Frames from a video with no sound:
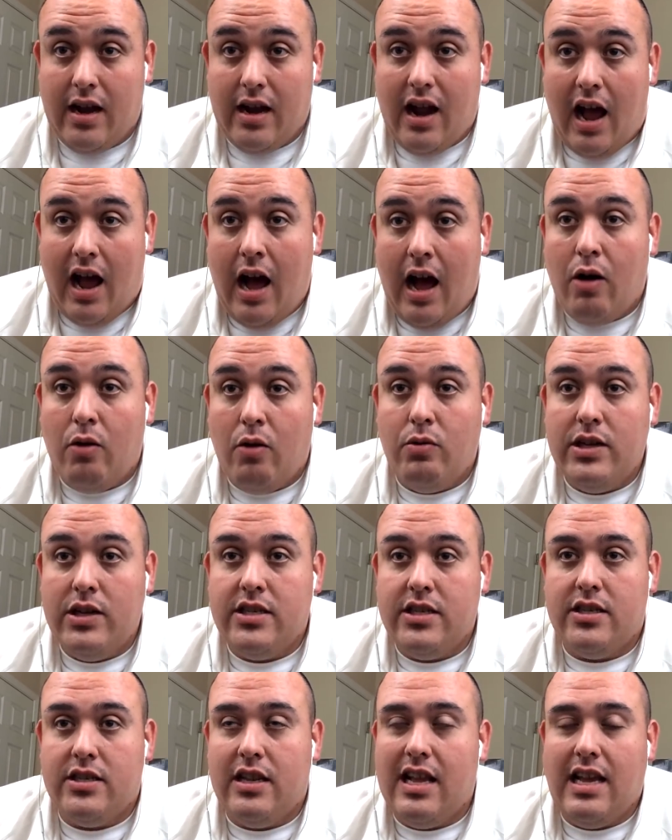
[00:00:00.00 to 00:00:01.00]

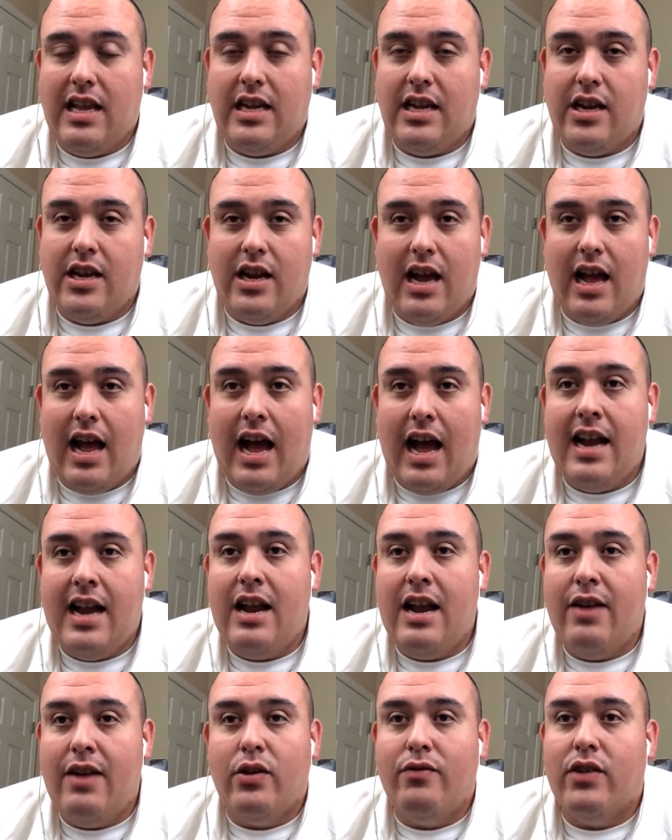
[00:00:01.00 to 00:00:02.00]
I
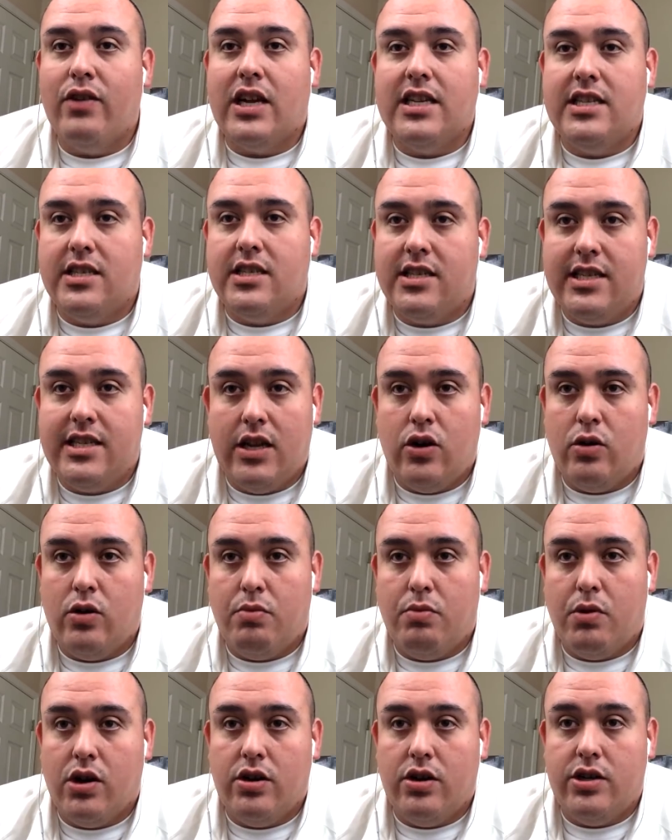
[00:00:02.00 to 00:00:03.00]
never even considered
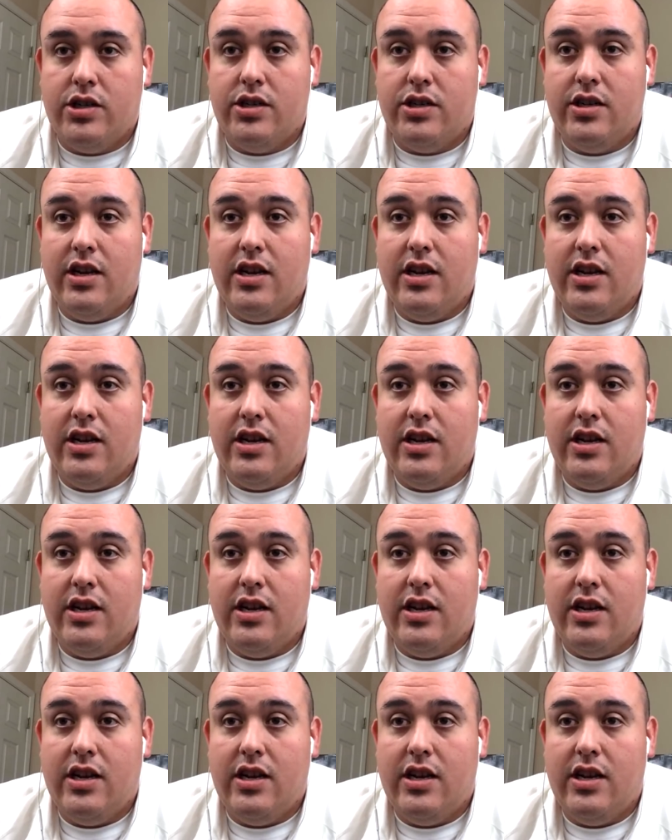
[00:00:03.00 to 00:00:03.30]
birch